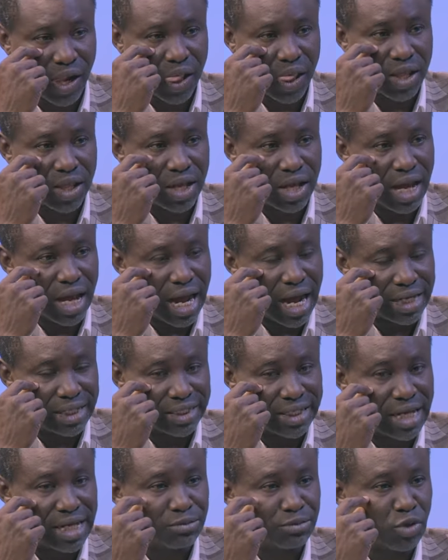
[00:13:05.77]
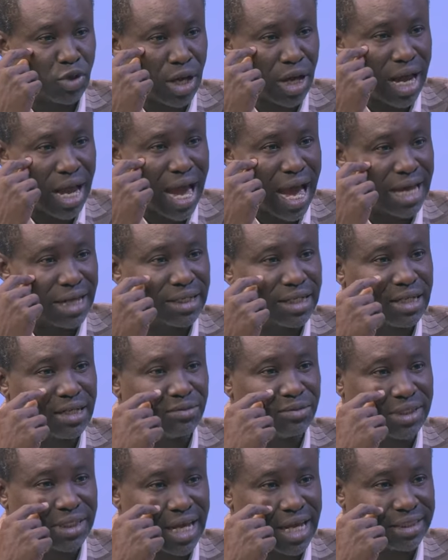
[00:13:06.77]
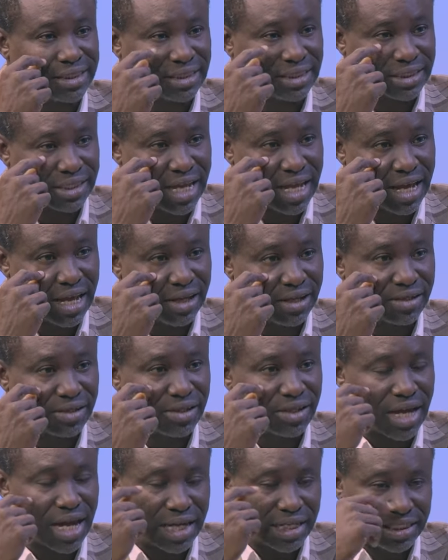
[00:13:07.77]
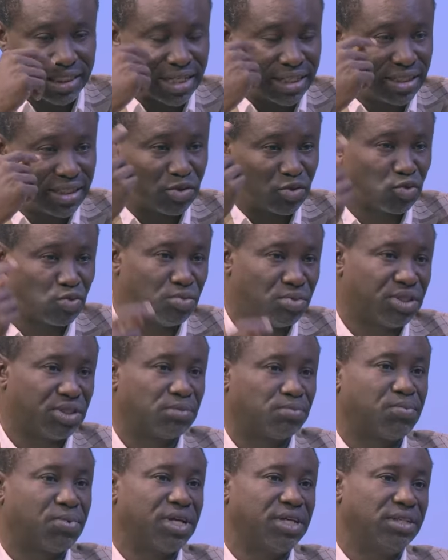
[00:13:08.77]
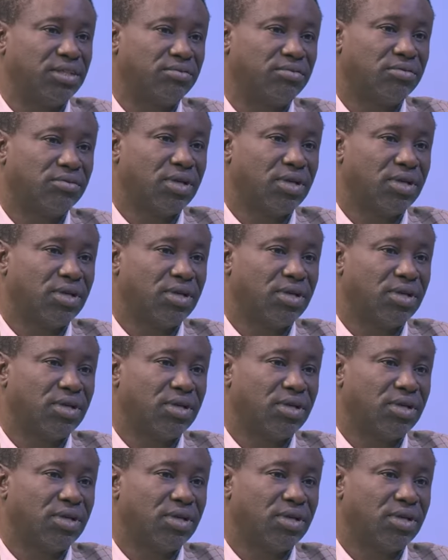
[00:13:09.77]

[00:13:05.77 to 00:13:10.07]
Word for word: Yes. And then you are adding dirt there, yes. and then it will be spreading.